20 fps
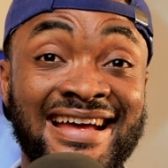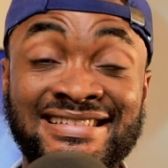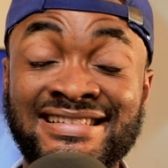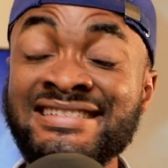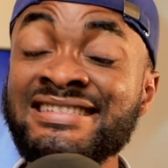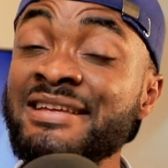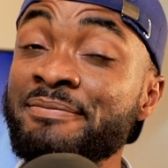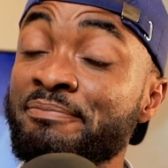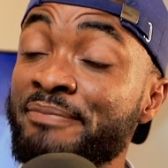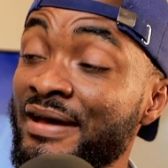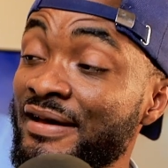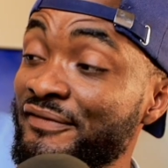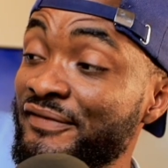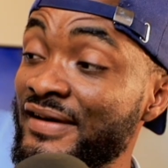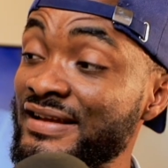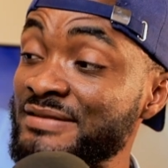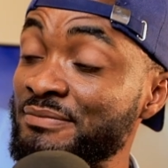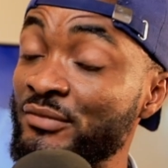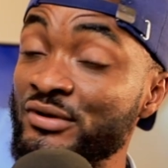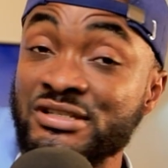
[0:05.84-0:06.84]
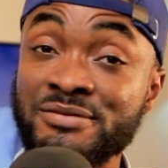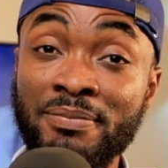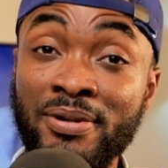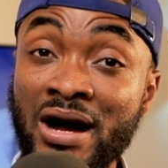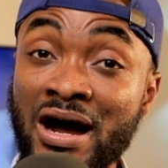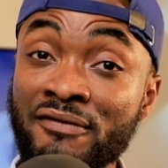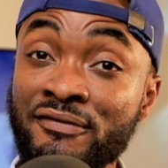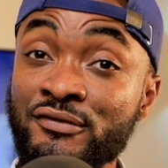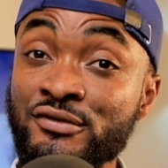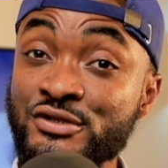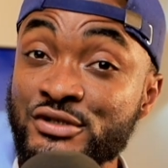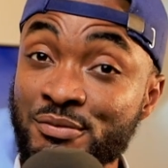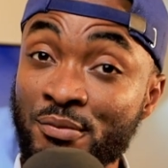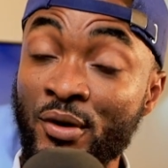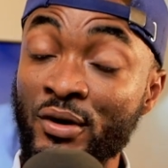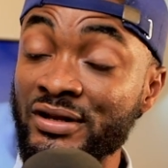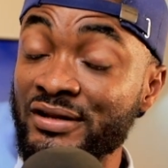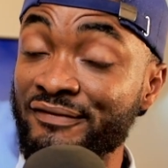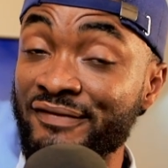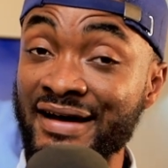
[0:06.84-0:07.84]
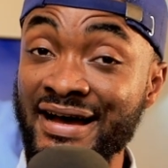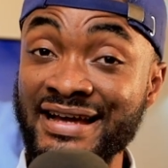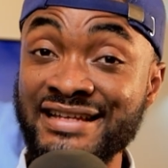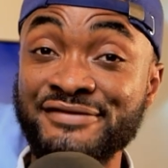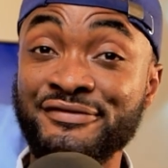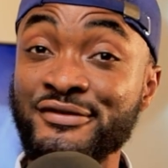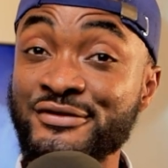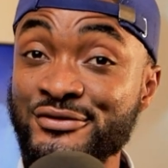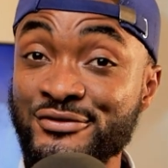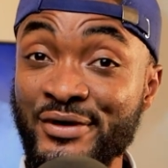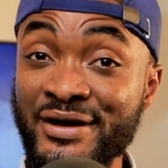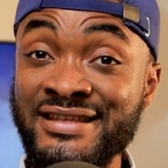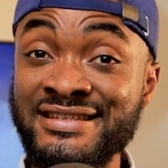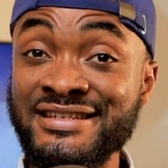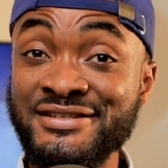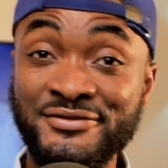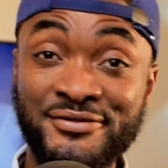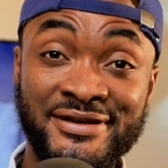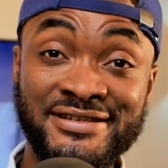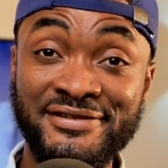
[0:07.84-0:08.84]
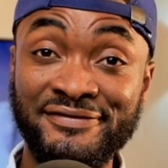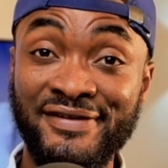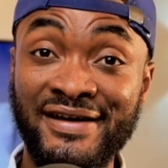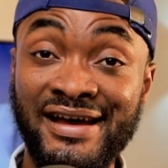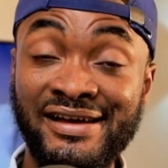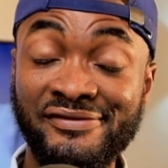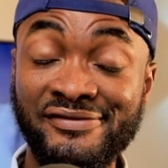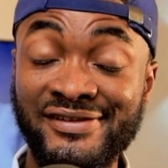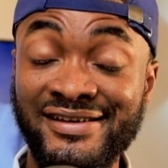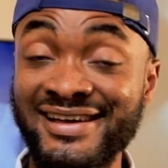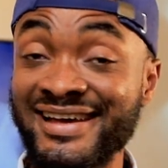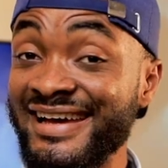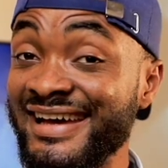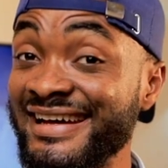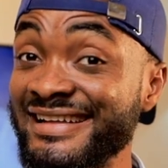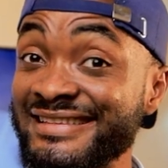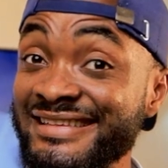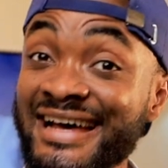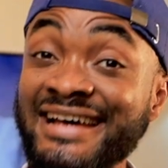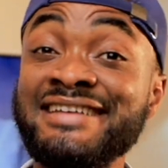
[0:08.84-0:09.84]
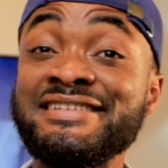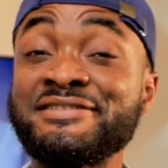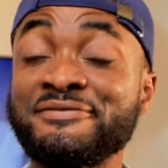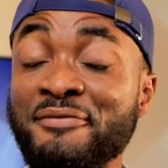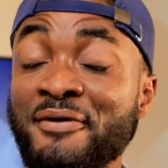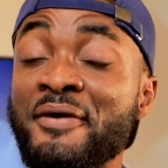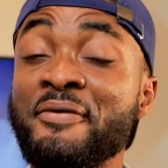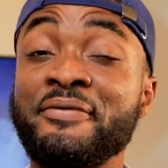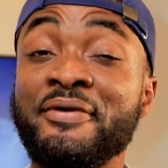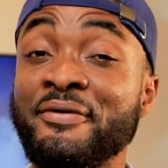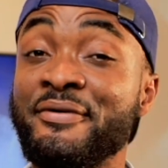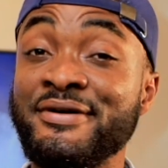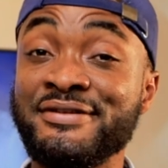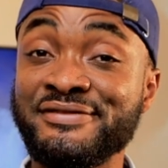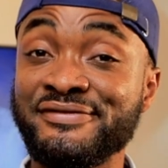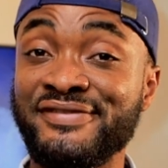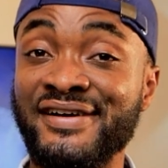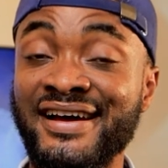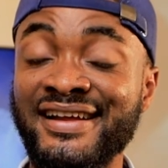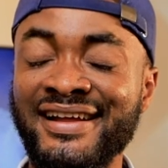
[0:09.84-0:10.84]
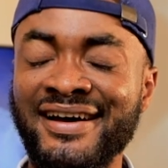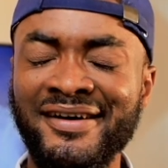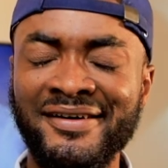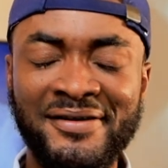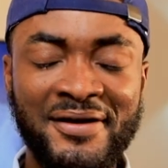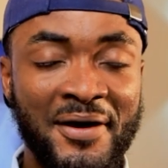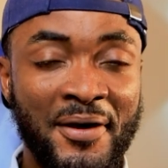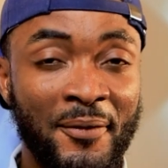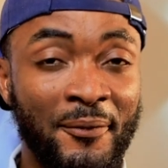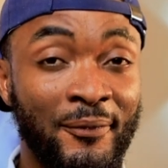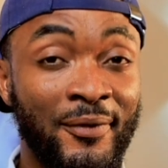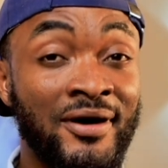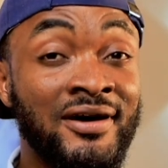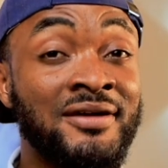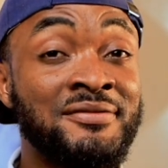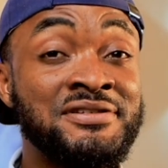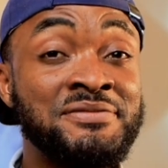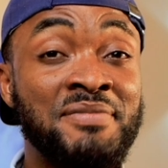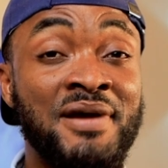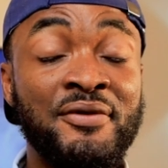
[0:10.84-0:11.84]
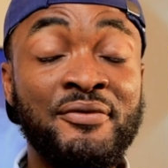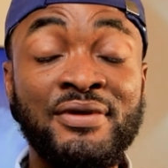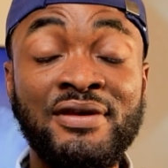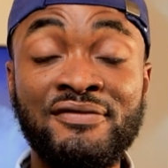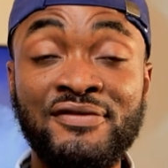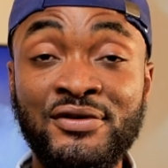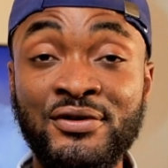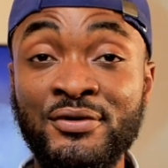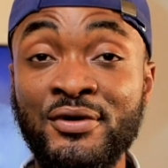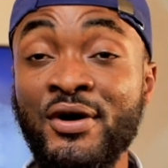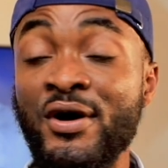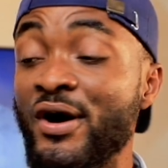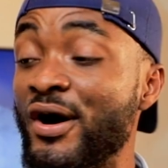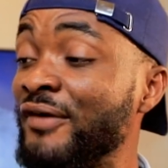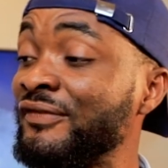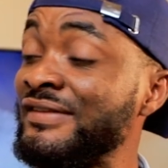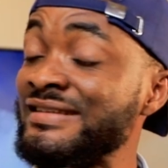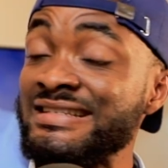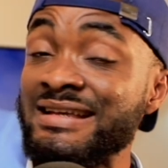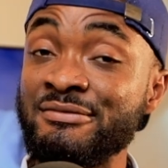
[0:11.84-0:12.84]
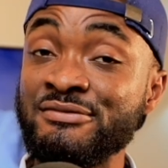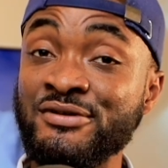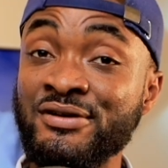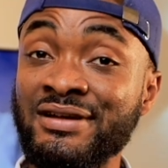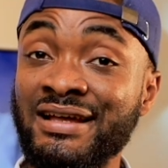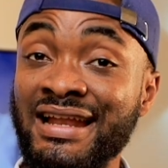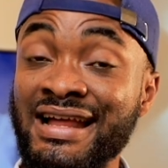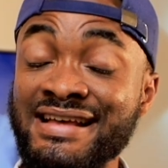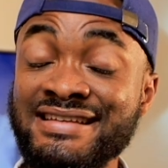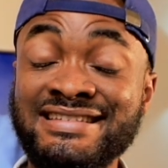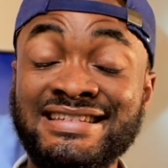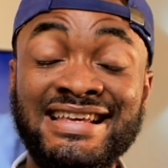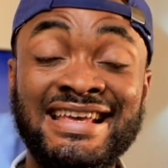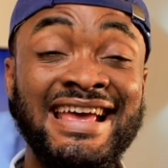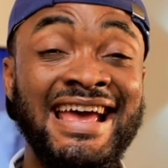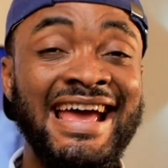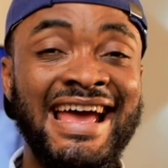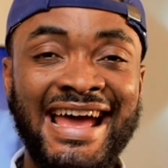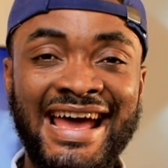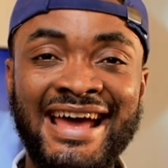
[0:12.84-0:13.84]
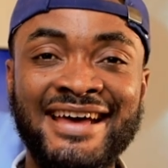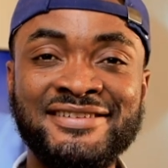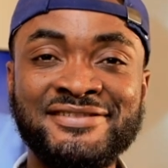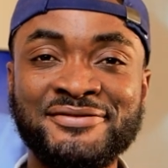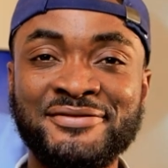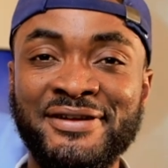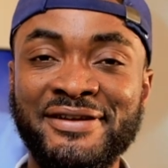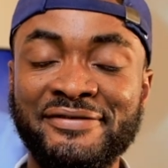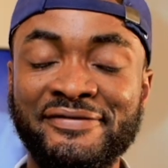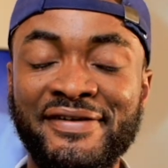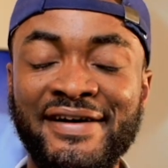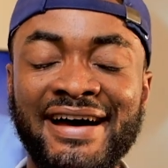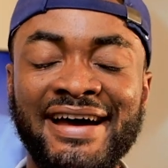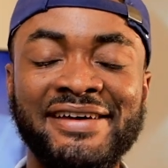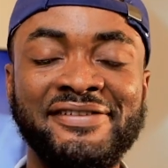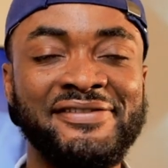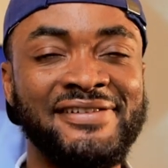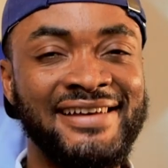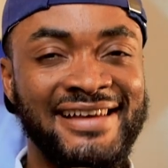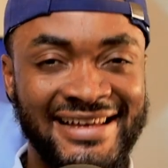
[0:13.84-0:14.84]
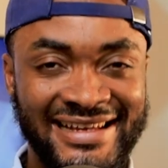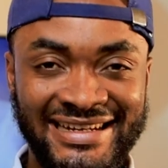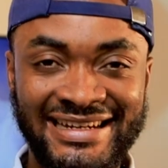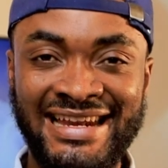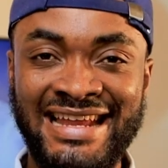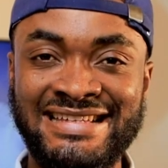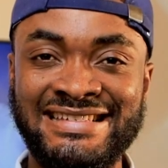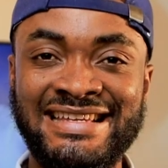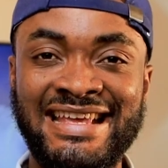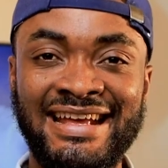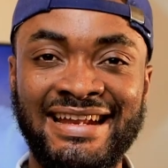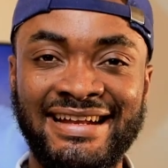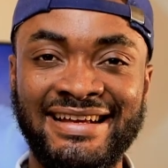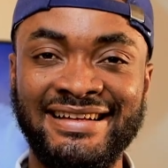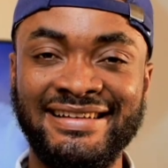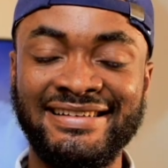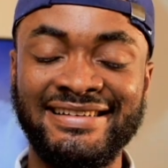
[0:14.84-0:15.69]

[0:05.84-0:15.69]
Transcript: Is this the perfect, most powerful small device for 2025? That is what we're going to find out. Welcome to my review of the Samsung Galaxy S25. Let's get it.